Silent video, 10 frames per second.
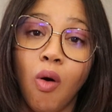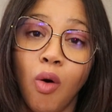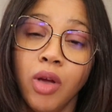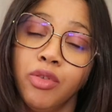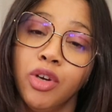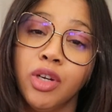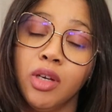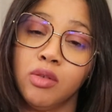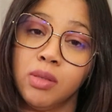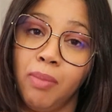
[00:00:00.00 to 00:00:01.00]
or if you're going to
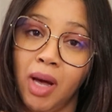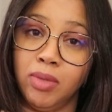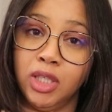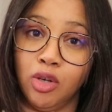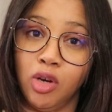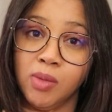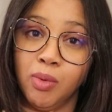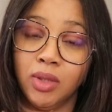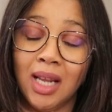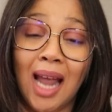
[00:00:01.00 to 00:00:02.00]
use public
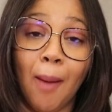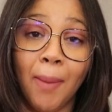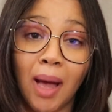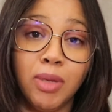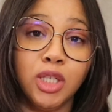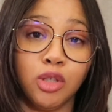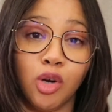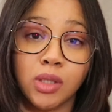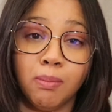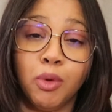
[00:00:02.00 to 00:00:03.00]
transport. Now, public
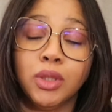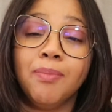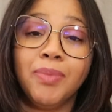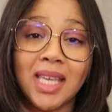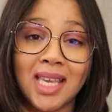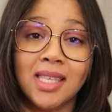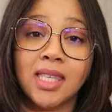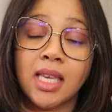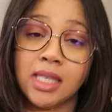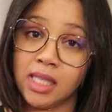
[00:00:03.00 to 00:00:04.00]
transport
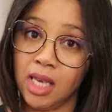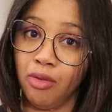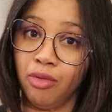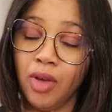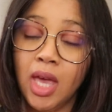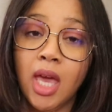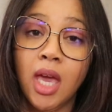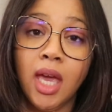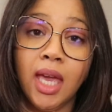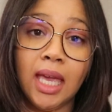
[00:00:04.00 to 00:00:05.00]
is safe.
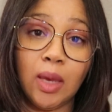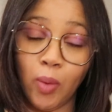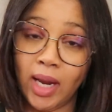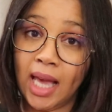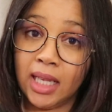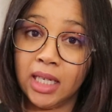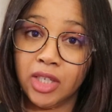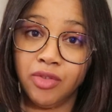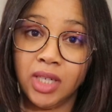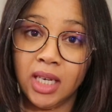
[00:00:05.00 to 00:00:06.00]
When I
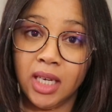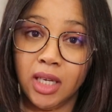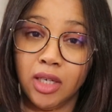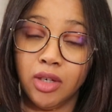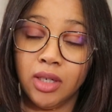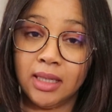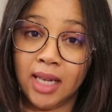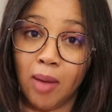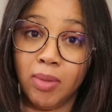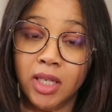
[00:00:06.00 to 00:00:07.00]
lived in
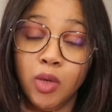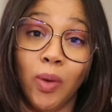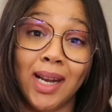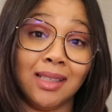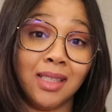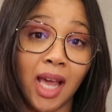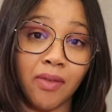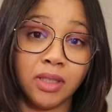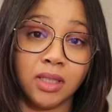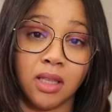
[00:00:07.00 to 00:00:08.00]
Dublin, when I
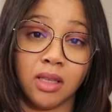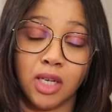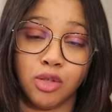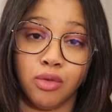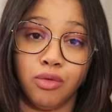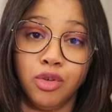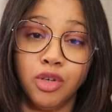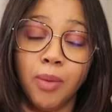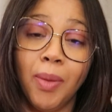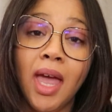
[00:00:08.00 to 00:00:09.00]
traveled in the rest of
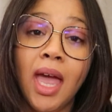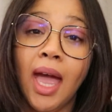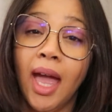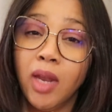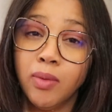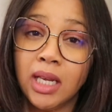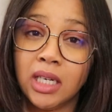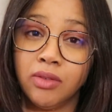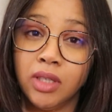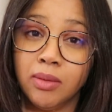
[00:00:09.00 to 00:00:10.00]
Europe, and when I
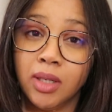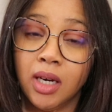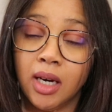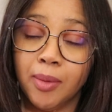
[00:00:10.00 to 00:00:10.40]
lived in